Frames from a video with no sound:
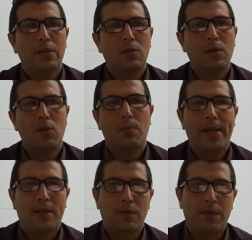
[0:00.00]
to go
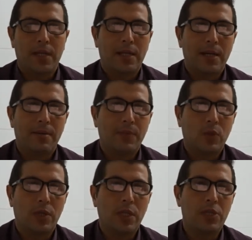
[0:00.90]
back to Vietnam
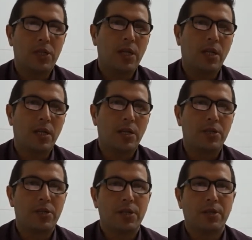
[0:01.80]
to teach
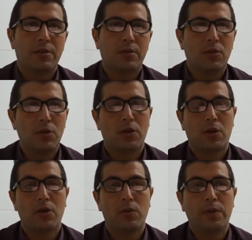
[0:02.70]
English through your
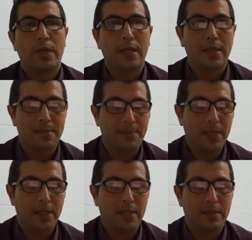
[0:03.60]
own
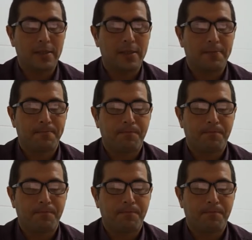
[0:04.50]
experience?